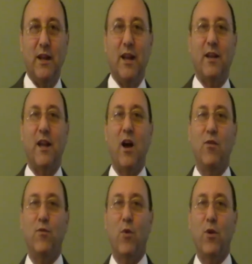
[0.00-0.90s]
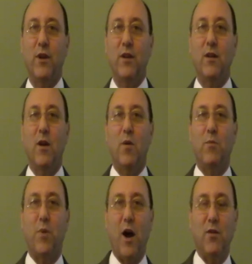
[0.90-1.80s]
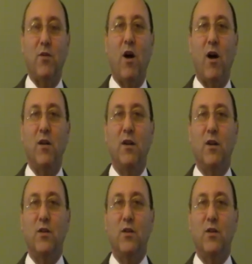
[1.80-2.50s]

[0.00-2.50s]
In California, by law,